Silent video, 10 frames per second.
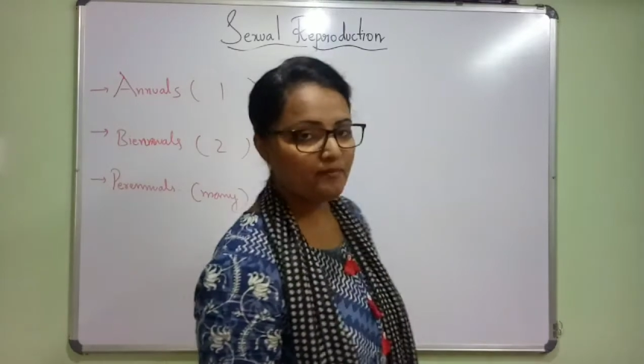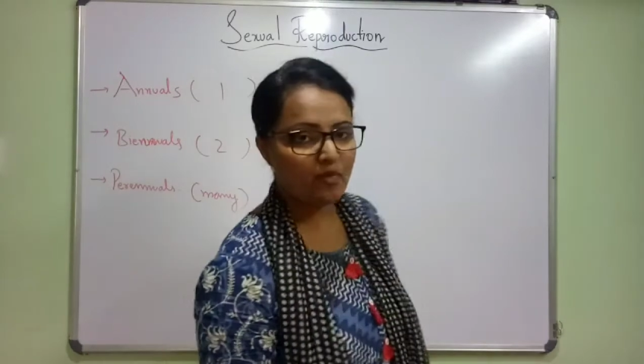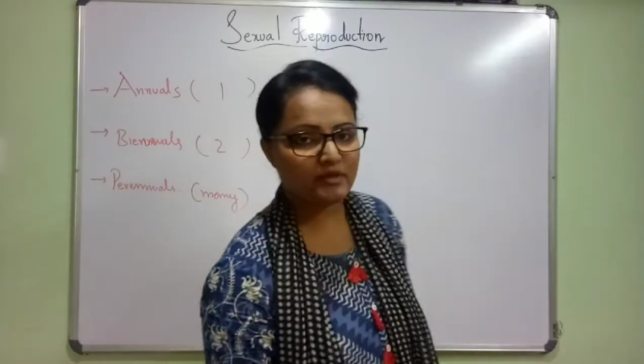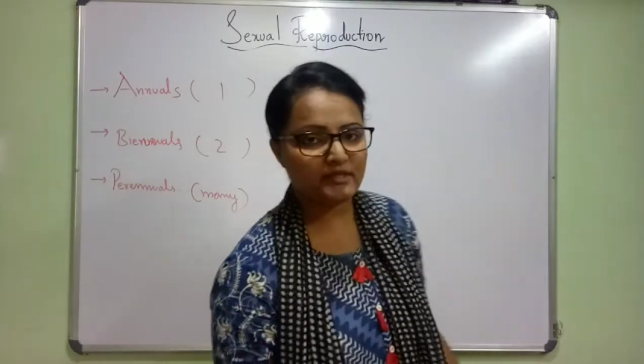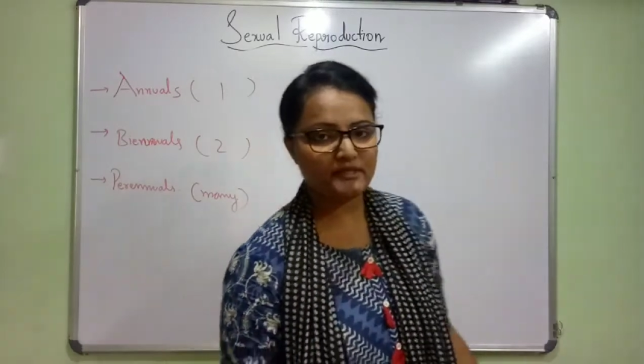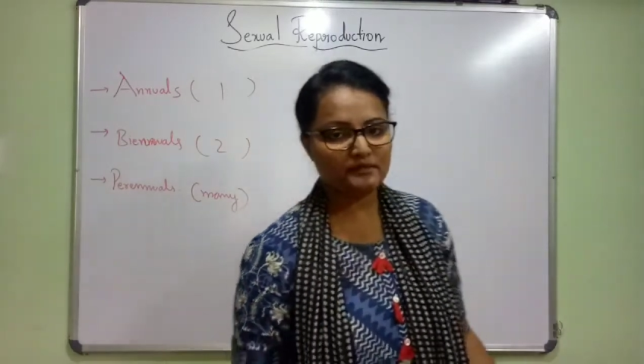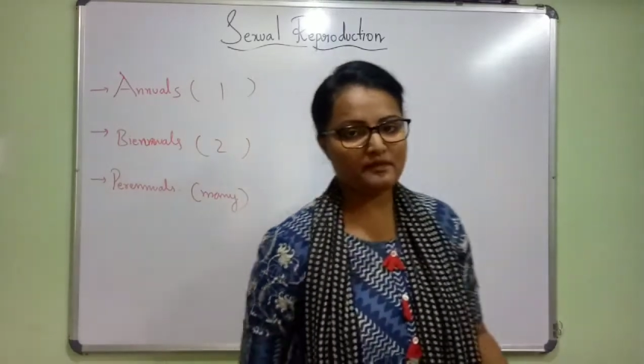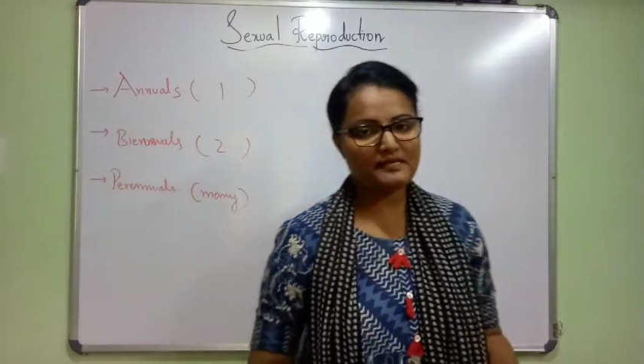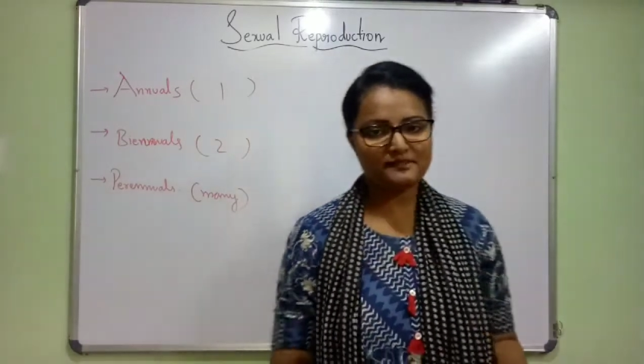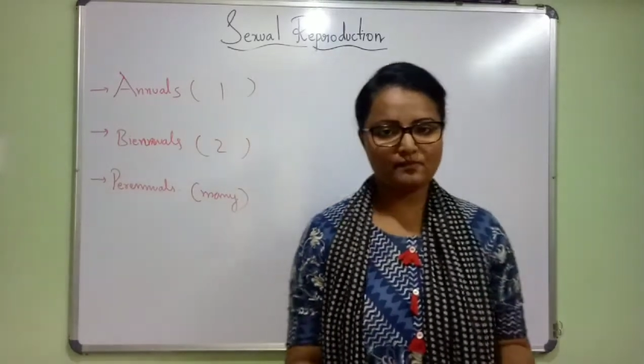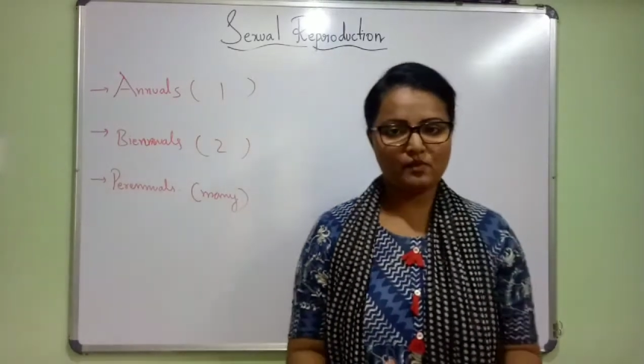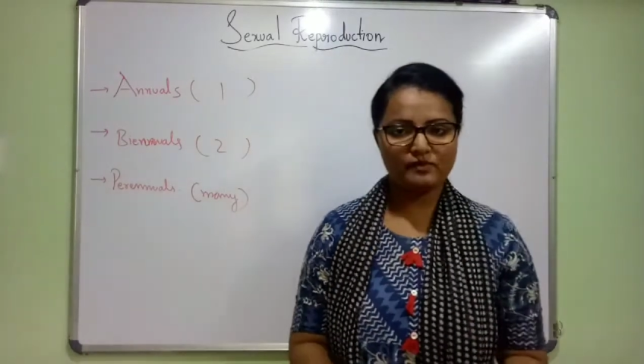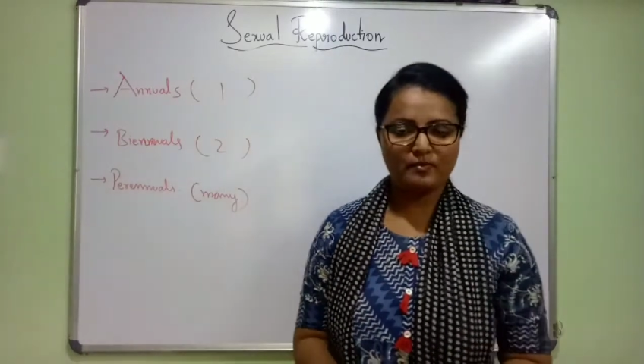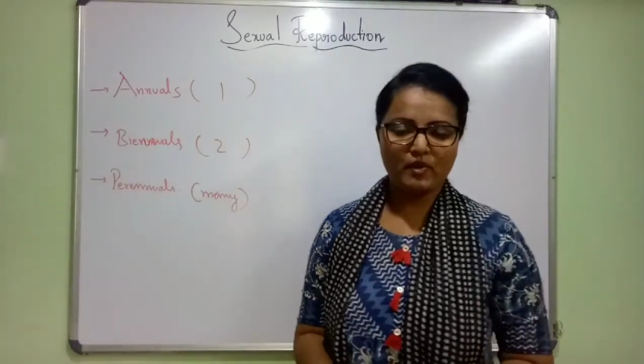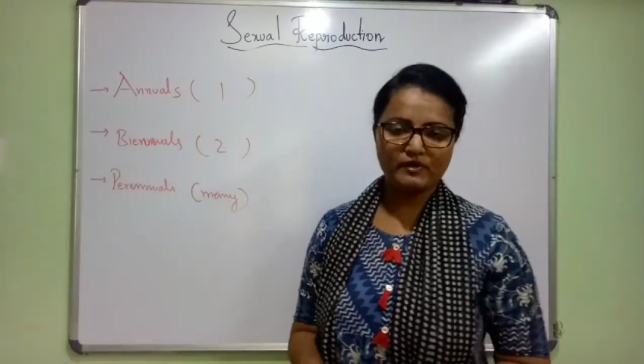important as a
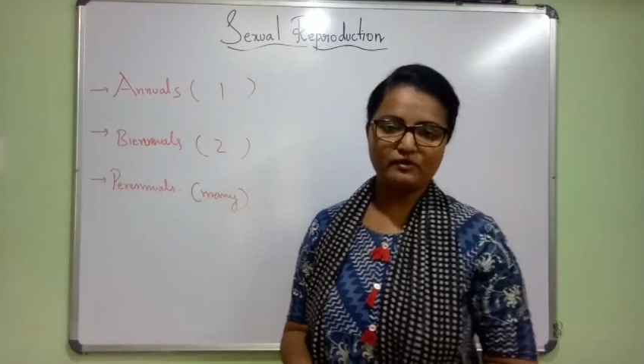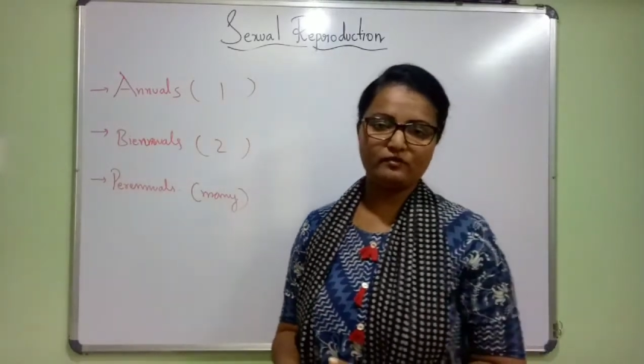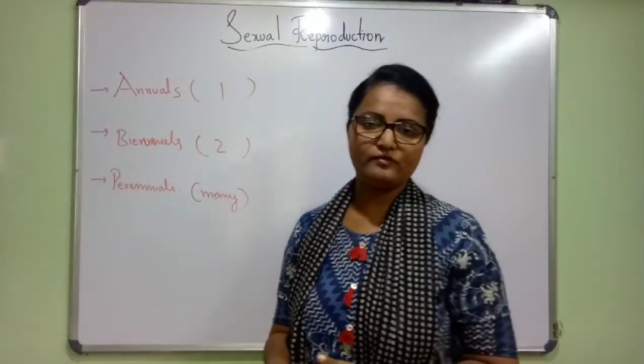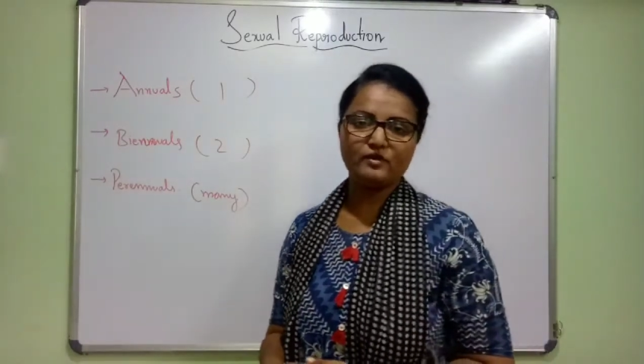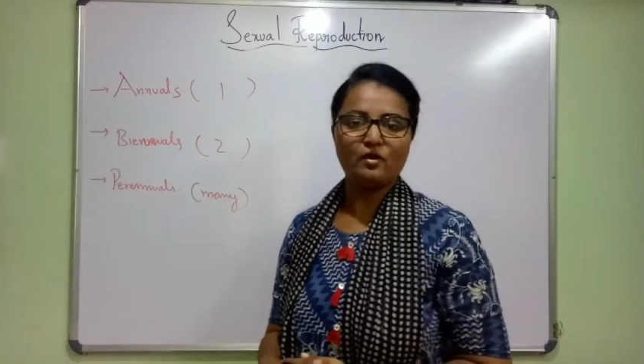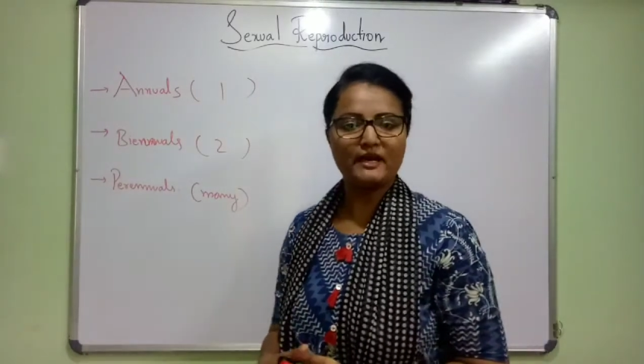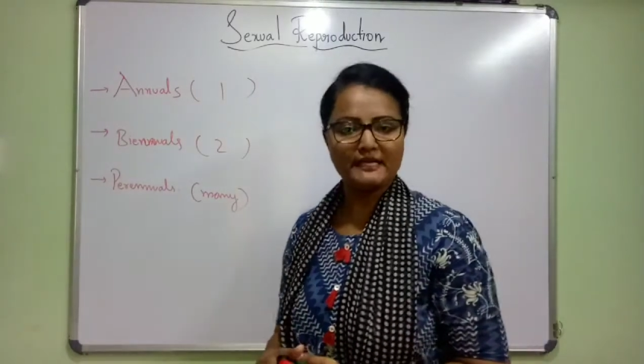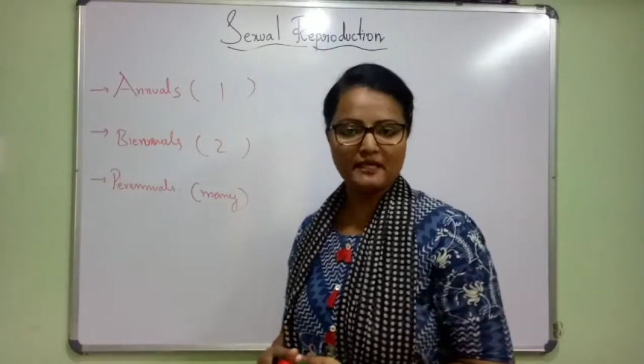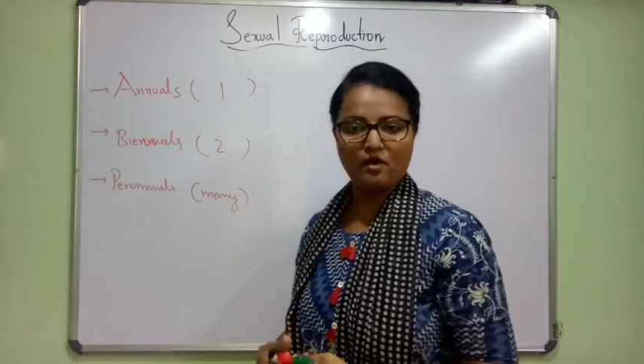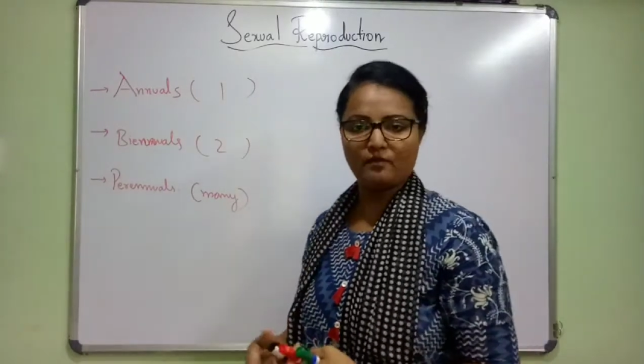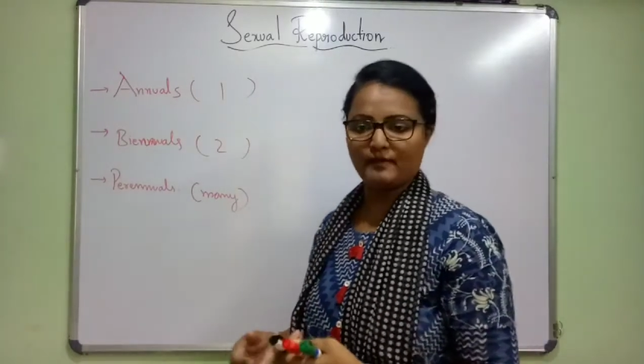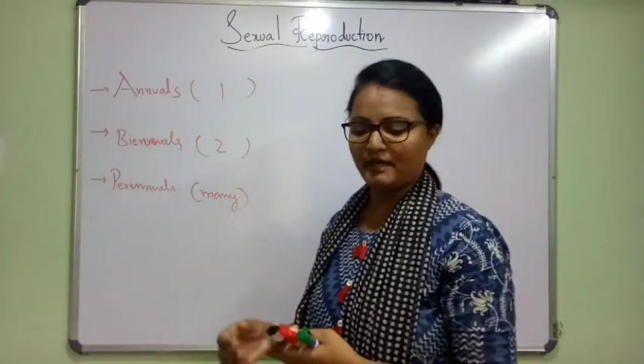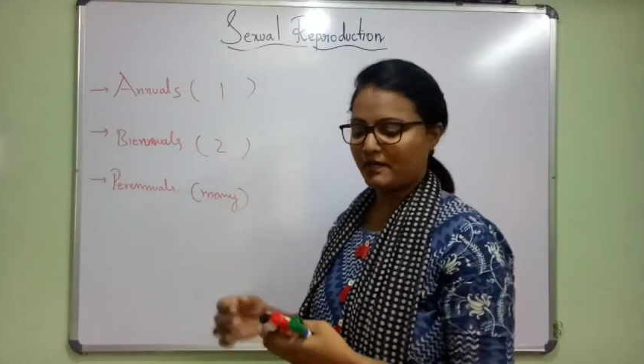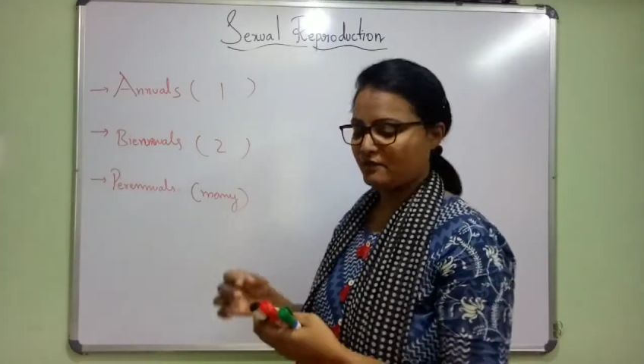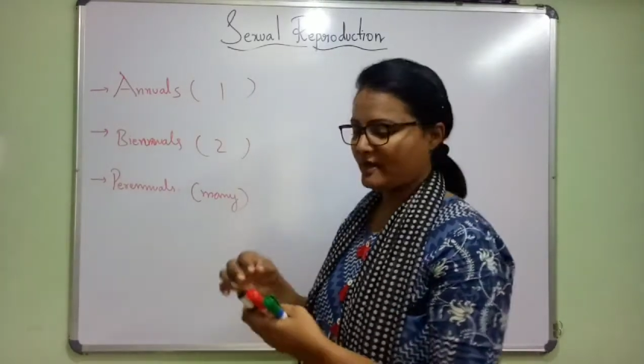board point of view or any
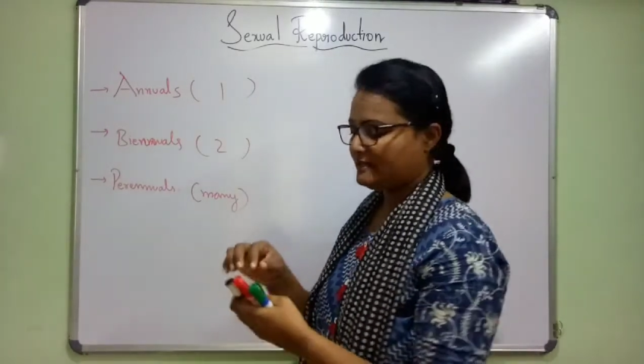competitive